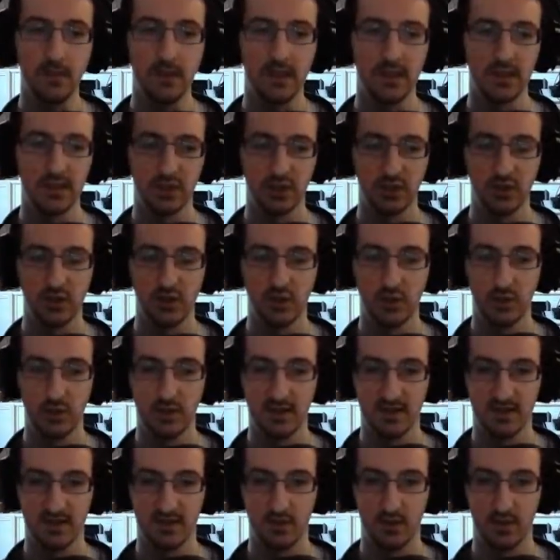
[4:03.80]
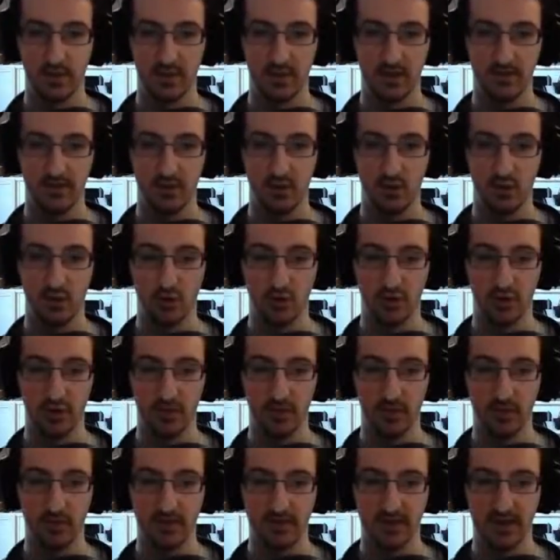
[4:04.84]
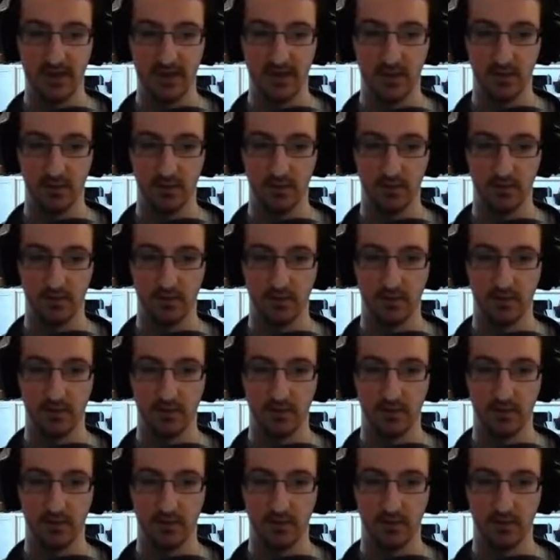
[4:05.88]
Should note with this as well, if you hold the button down,